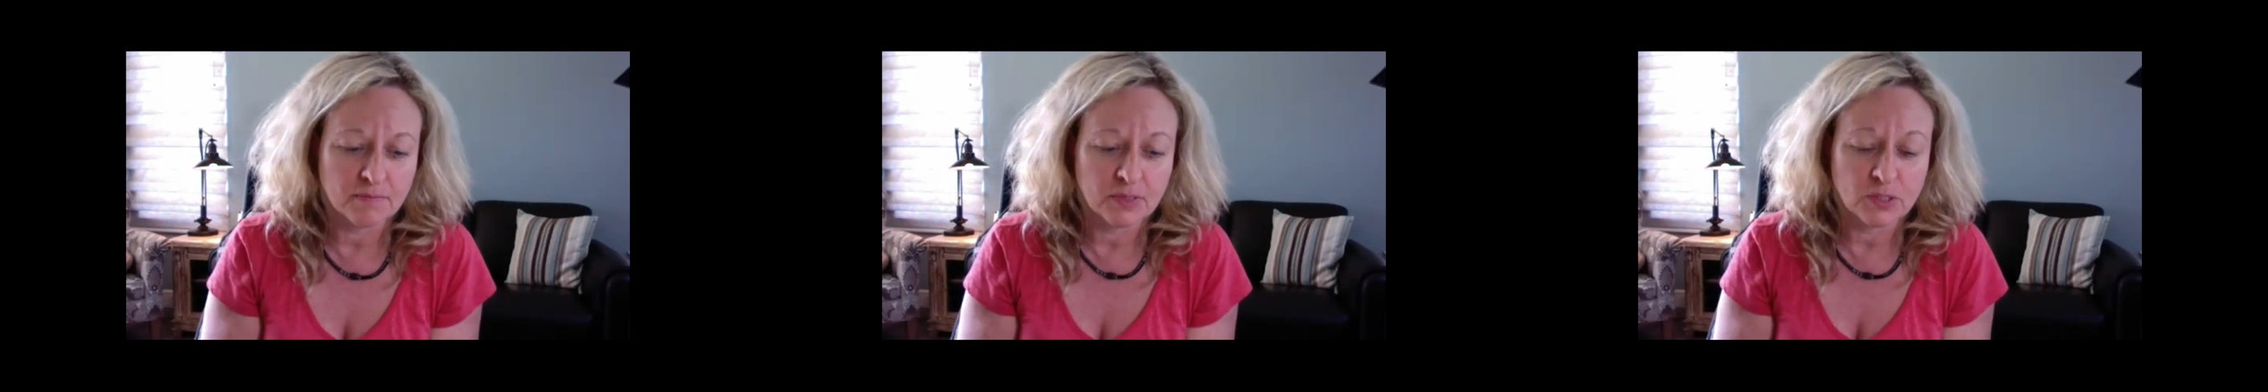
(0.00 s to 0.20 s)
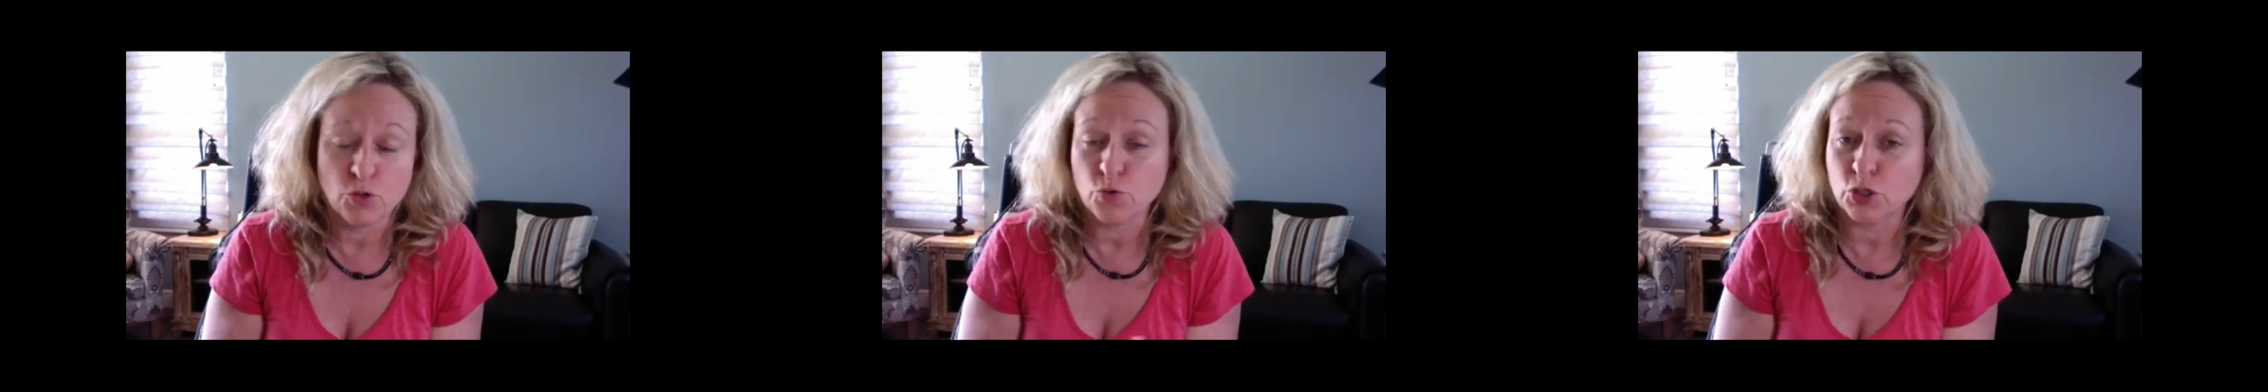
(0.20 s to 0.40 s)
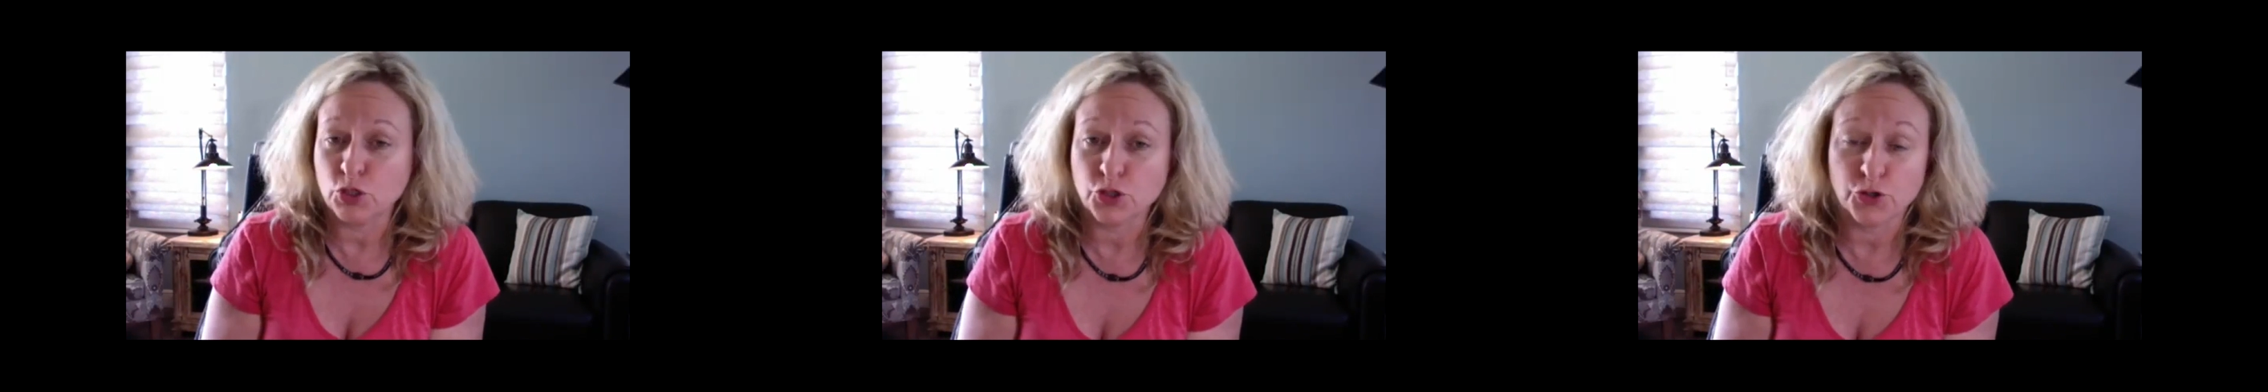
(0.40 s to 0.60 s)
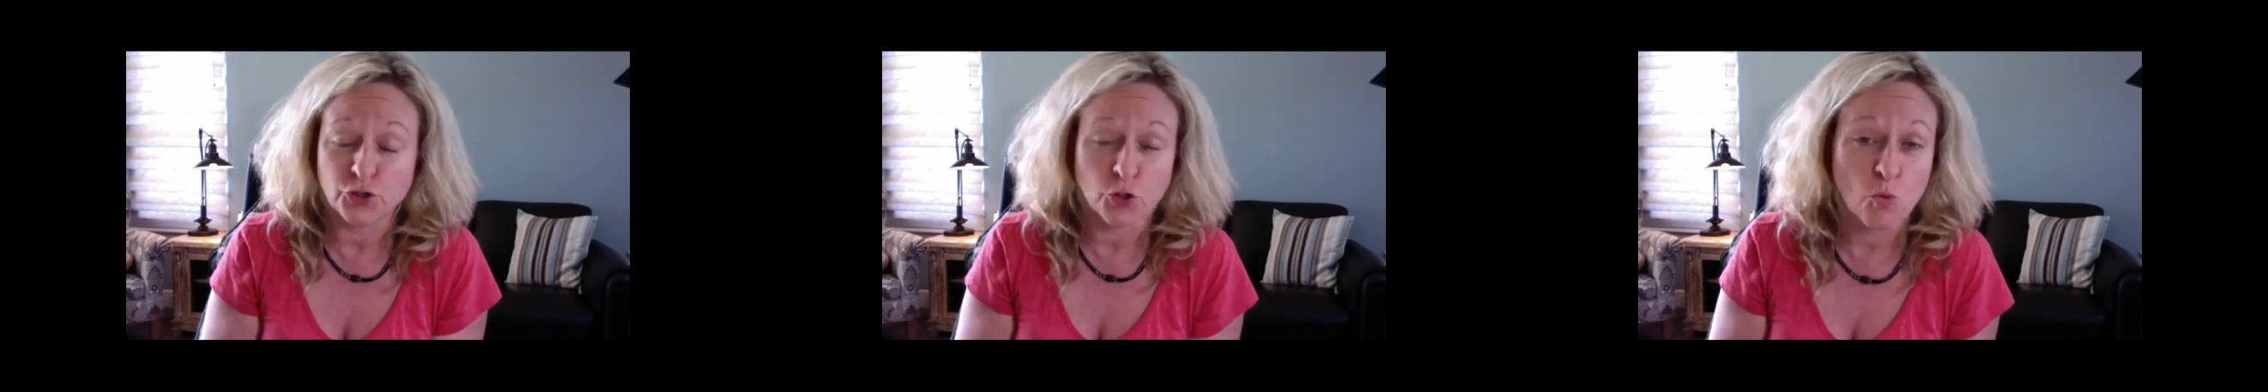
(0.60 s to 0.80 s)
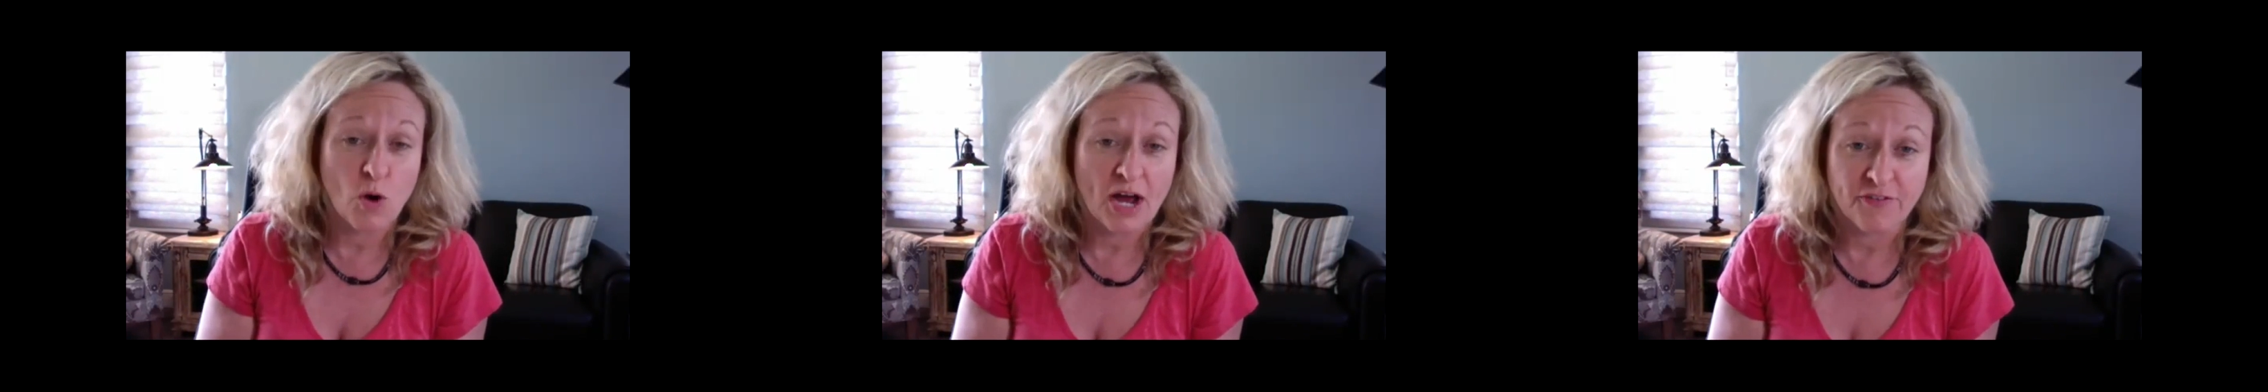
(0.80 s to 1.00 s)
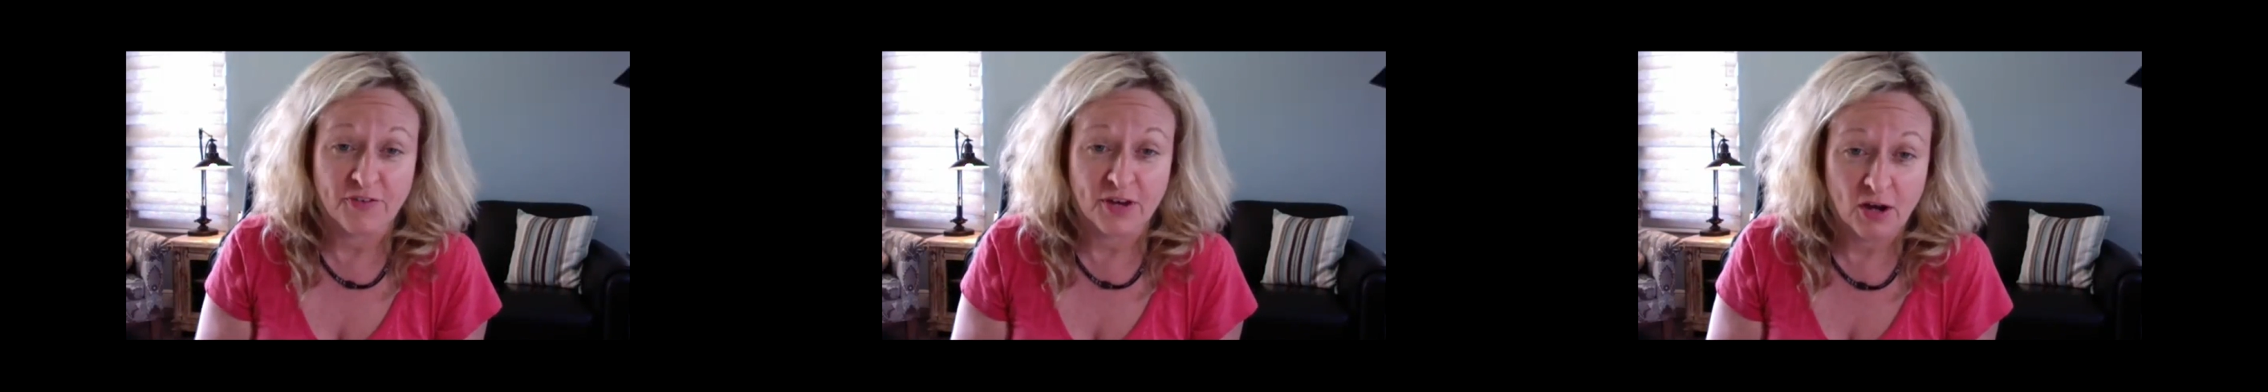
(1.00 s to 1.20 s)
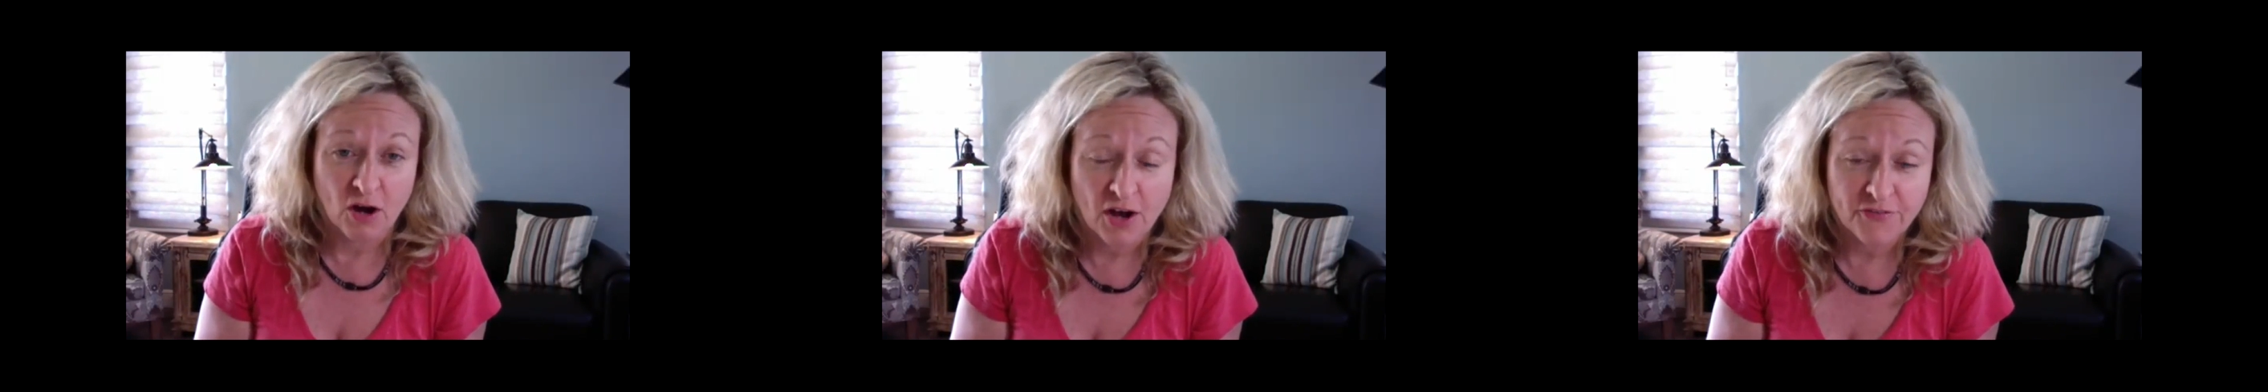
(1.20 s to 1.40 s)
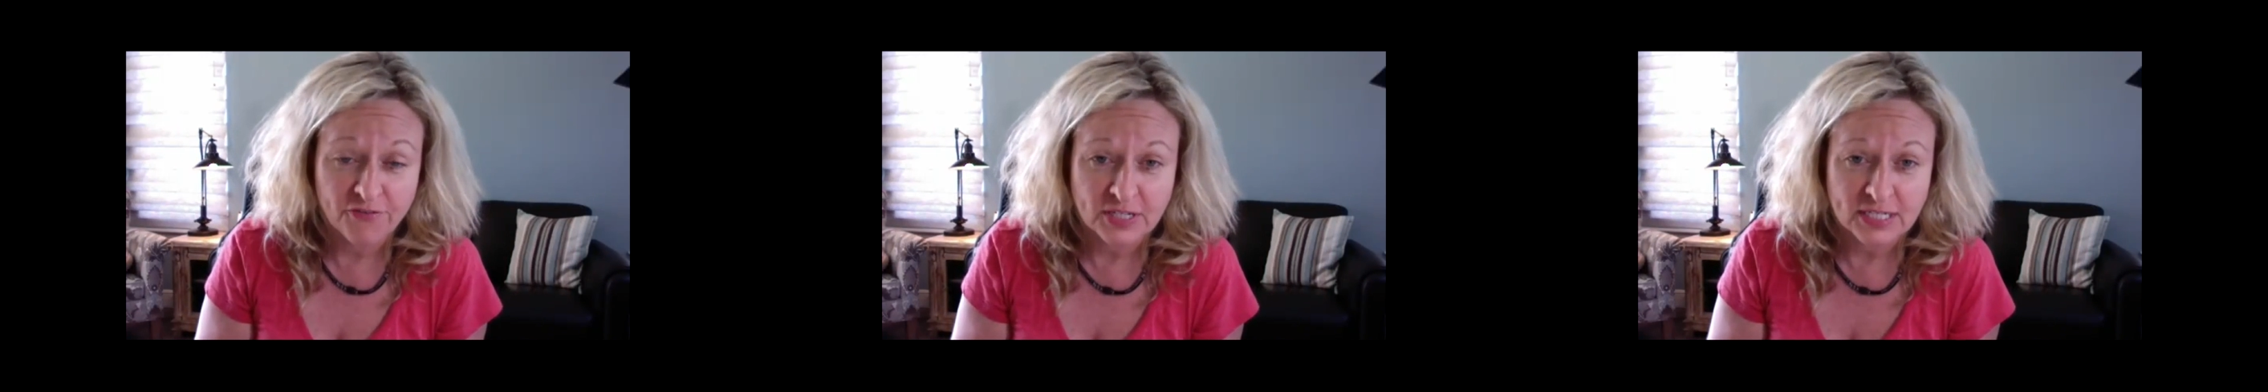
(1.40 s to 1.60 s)
you can turn your Wi-Fi
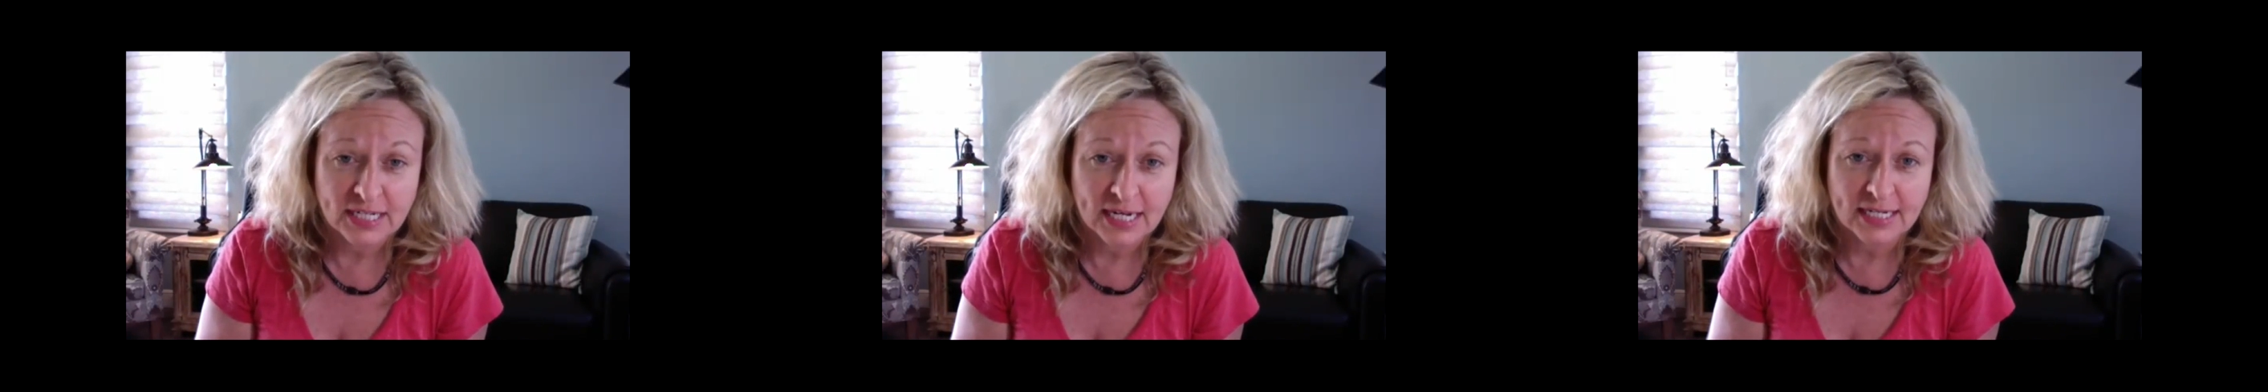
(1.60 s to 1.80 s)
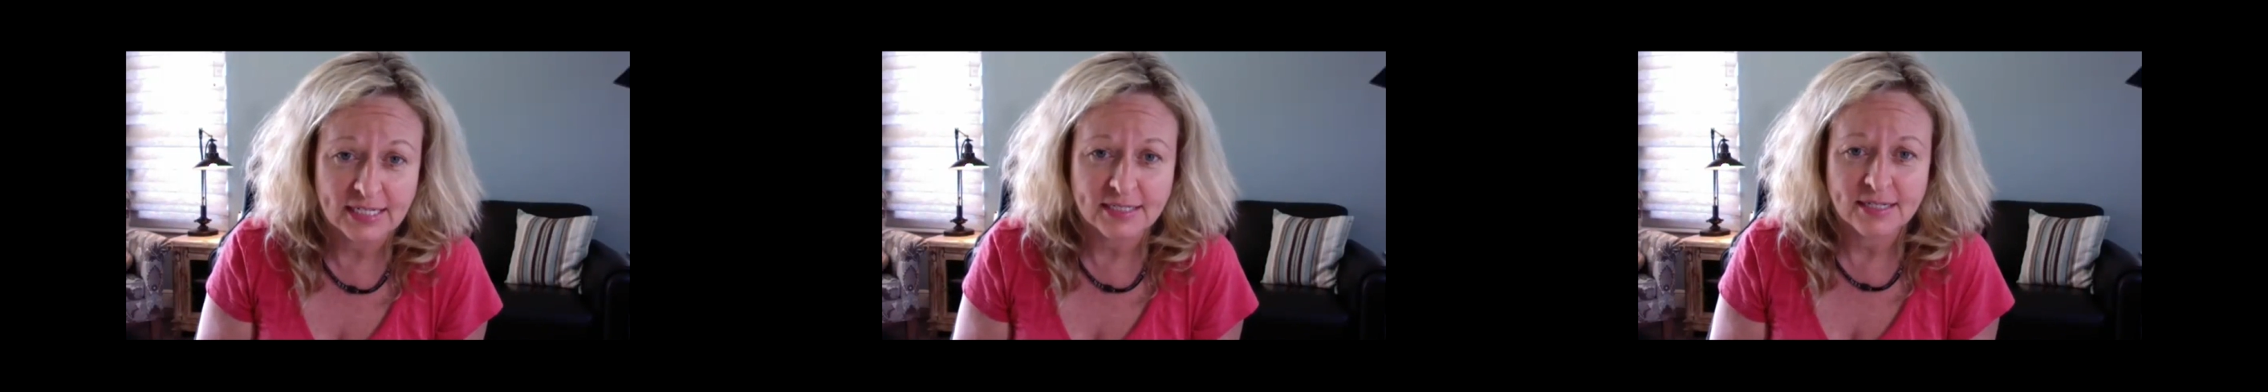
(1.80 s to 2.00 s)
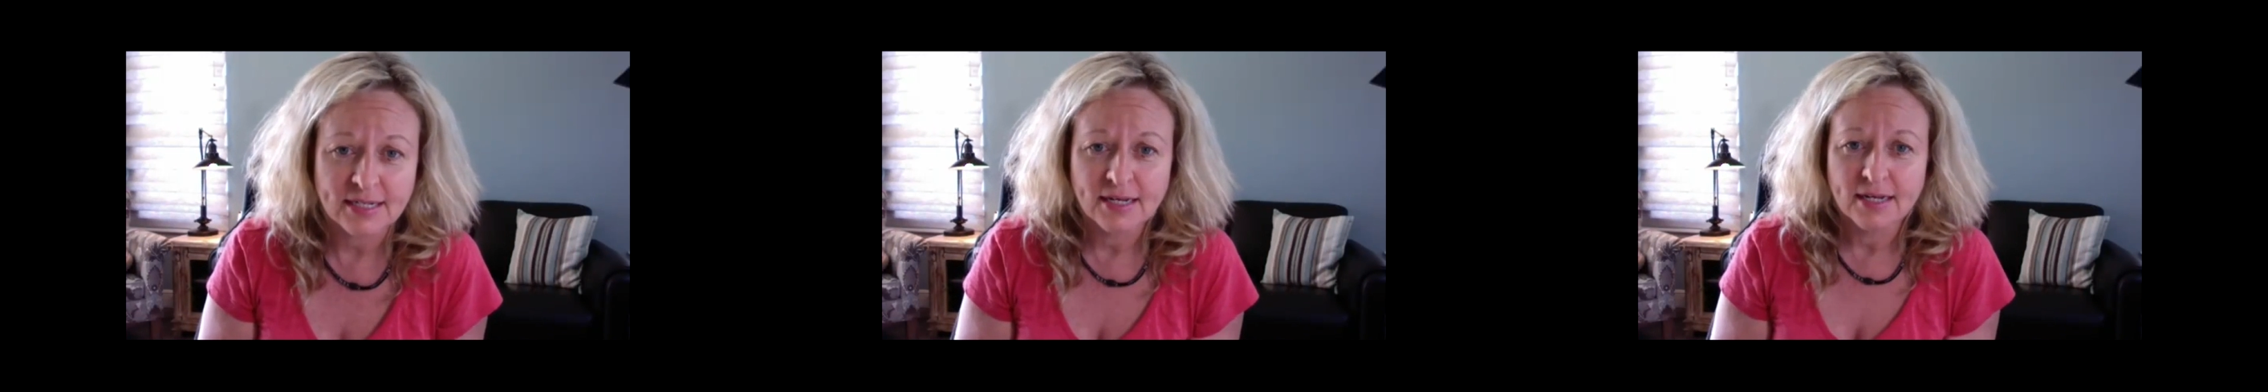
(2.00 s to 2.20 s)
off at night.